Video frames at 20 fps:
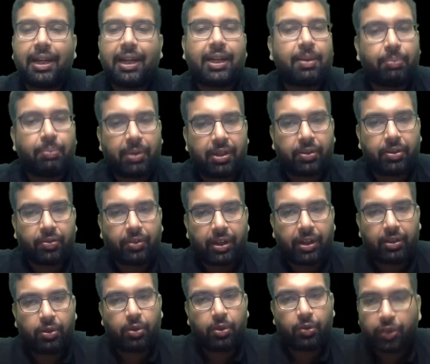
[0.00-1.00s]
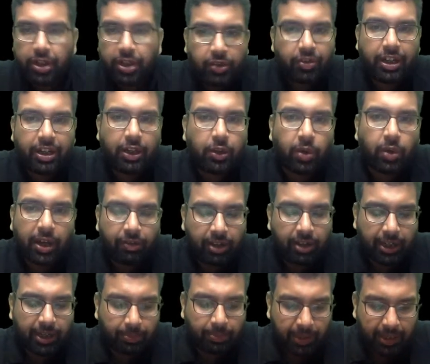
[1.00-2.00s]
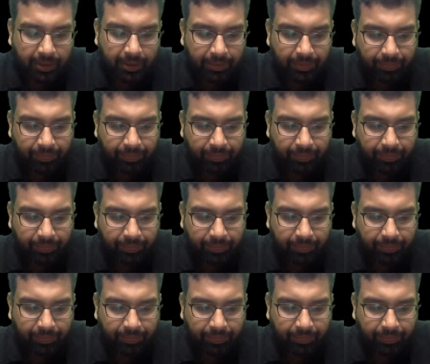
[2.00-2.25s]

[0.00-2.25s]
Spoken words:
attempt this way. So which way you have attempted?